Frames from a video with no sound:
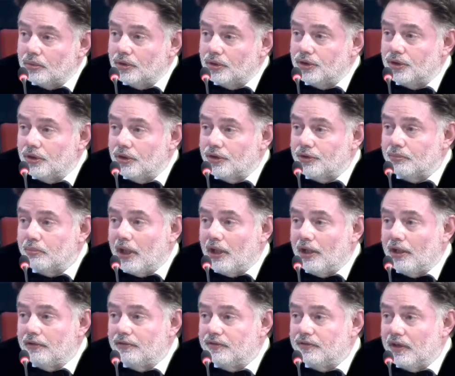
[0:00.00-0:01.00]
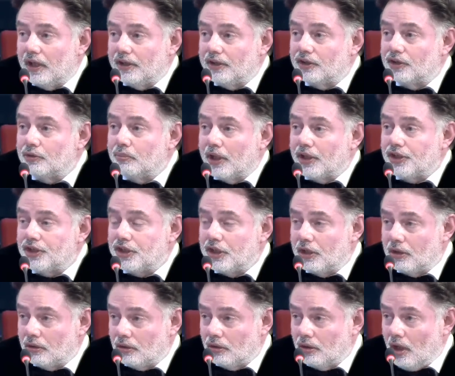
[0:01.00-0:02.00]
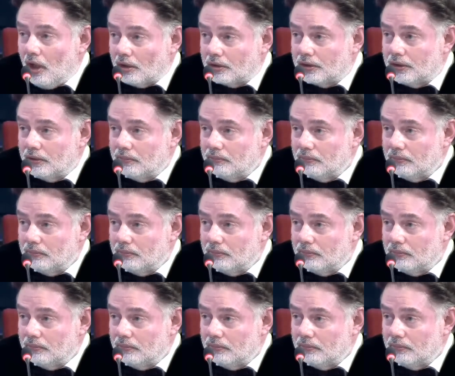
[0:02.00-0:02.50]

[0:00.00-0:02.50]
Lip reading: were just findings by sheer luck.